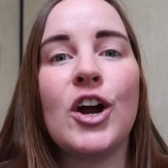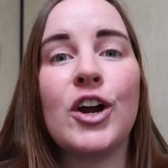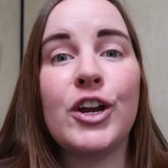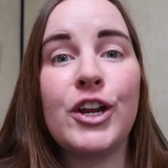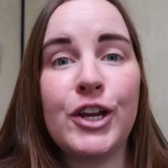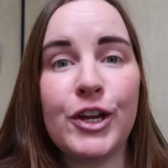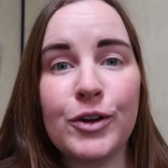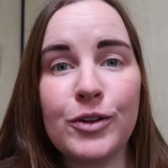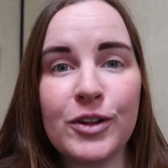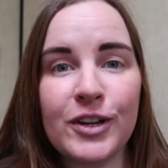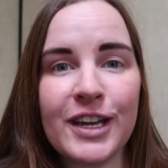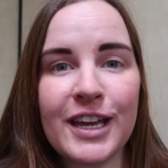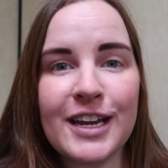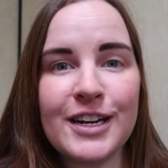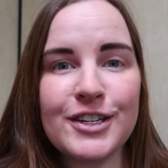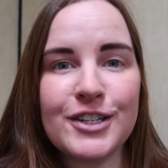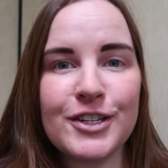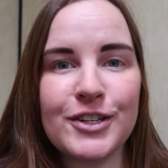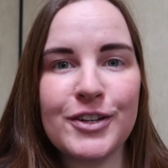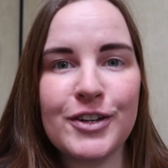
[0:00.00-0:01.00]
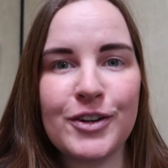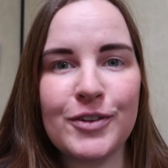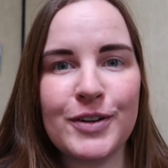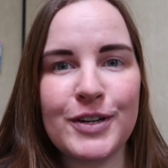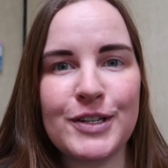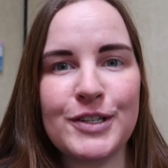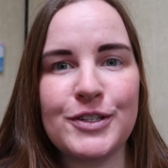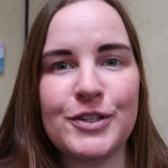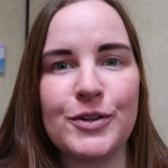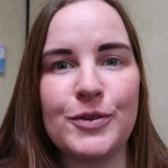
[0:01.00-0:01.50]
Are you looking to
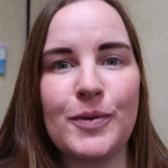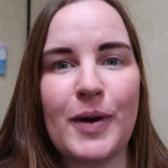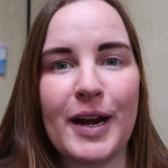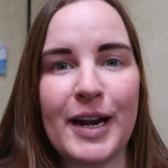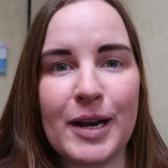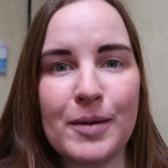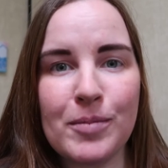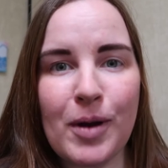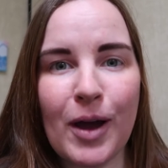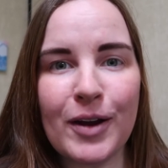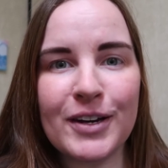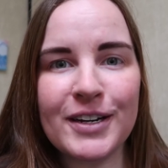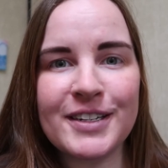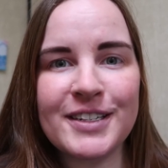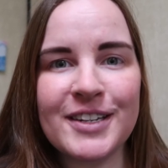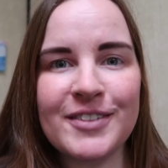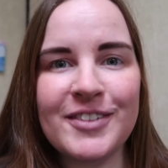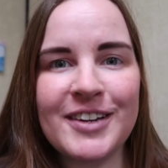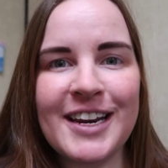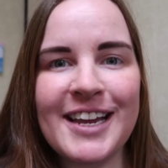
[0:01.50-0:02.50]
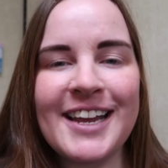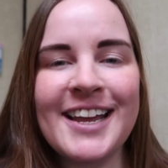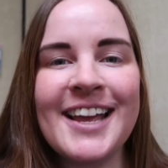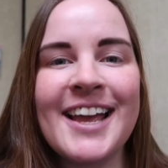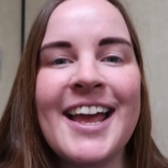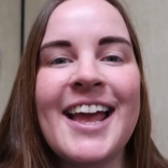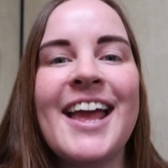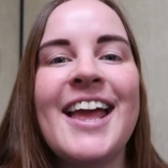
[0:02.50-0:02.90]
increase your writing productivity?